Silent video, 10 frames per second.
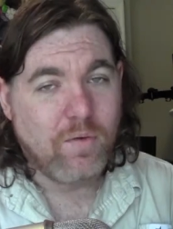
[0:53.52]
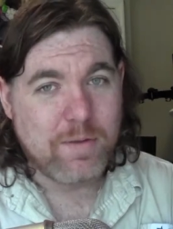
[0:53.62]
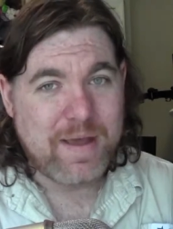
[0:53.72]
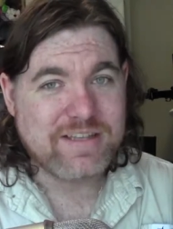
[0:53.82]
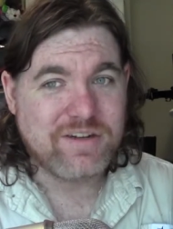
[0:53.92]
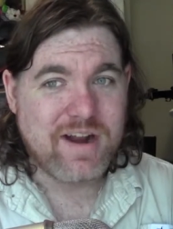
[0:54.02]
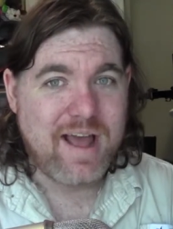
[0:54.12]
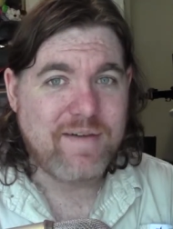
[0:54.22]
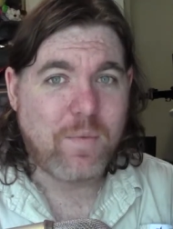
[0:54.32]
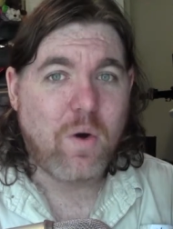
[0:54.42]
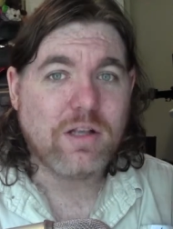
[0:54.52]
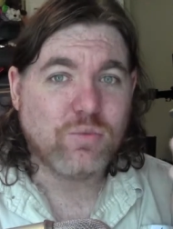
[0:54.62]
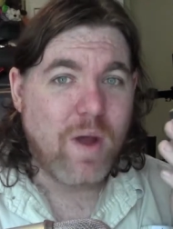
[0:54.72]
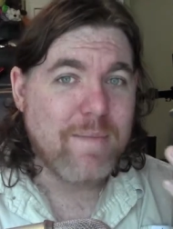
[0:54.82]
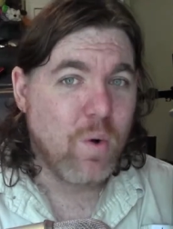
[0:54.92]
over the past year and a half, I've
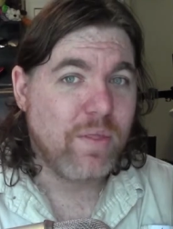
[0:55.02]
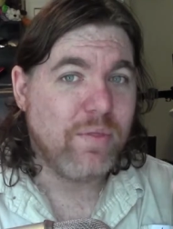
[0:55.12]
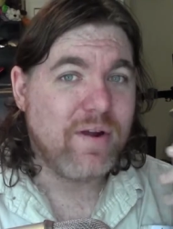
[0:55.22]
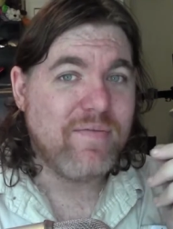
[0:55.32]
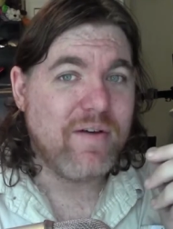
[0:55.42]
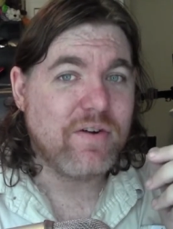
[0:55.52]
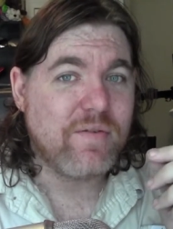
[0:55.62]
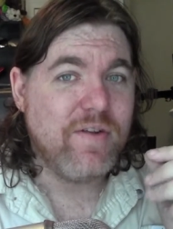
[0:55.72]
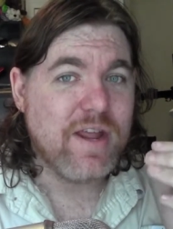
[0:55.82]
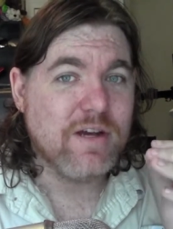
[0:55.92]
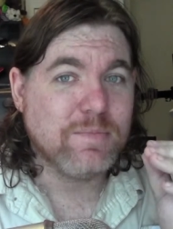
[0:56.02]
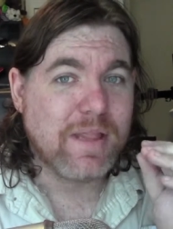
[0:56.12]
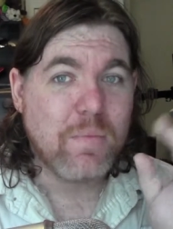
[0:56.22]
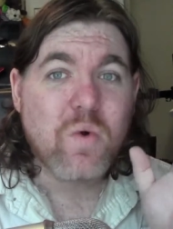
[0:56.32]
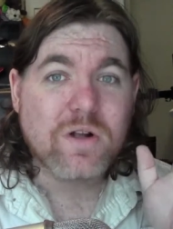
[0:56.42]
watched way more than 3,500 videos,
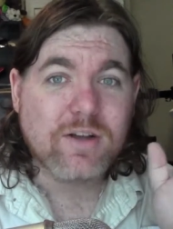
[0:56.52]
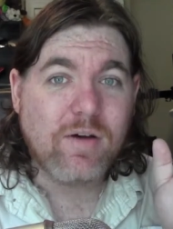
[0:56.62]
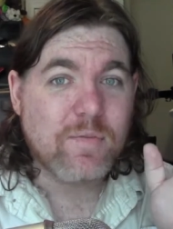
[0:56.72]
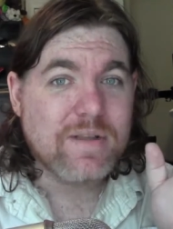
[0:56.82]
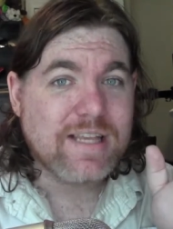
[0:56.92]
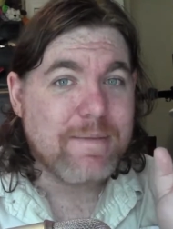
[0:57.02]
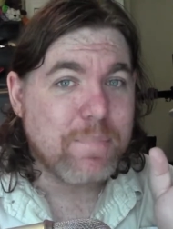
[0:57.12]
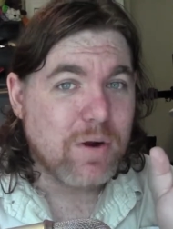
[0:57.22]
but they weren't all from the same